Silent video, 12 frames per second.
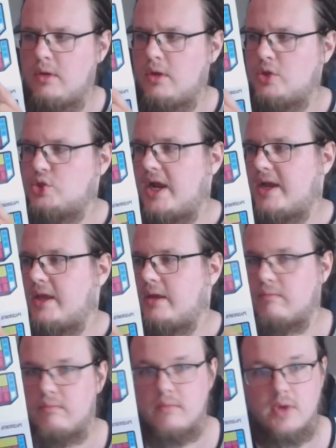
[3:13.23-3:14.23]
tracking
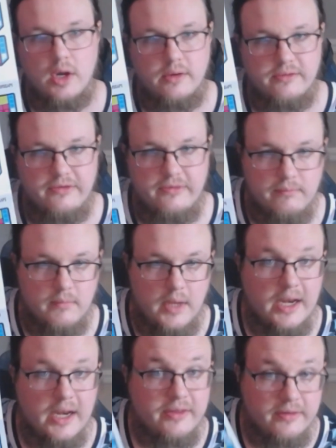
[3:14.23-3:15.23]
cards,
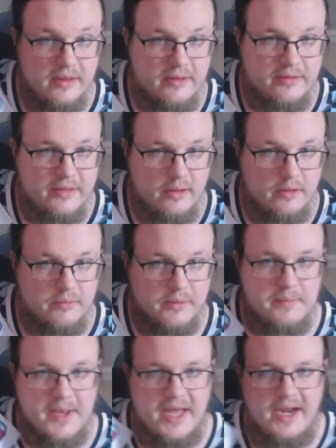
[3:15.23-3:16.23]
and I think they look
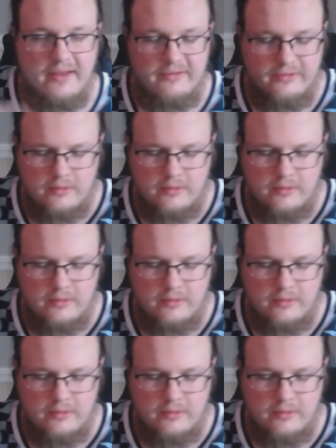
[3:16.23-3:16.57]
really badass.